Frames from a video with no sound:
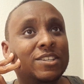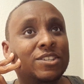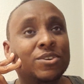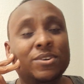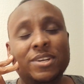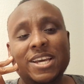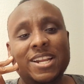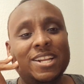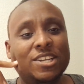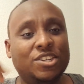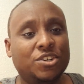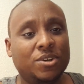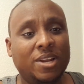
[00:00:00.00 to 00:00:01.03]
You can get it
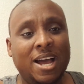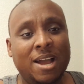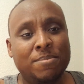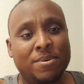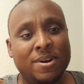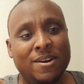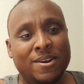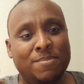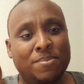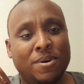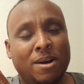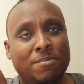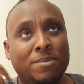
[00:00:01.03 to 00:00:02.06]
at your library,
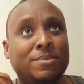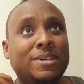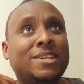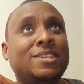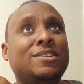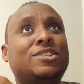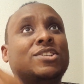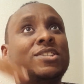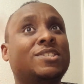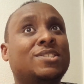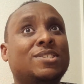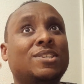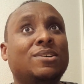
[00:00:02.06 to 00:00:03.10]
probably.
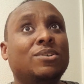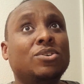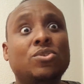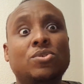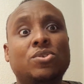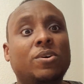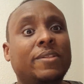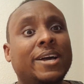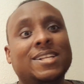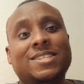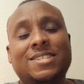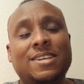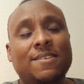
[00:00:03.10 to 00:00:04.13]
Just Google
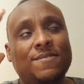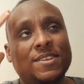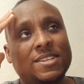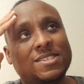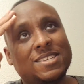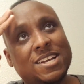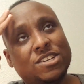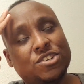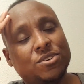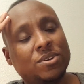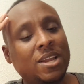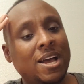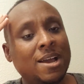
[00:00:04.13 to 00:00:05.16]
that, see if it's at
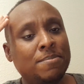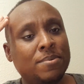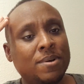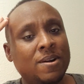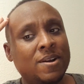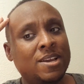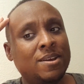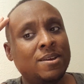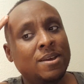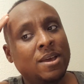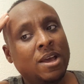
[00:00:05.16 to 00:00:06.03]
your library.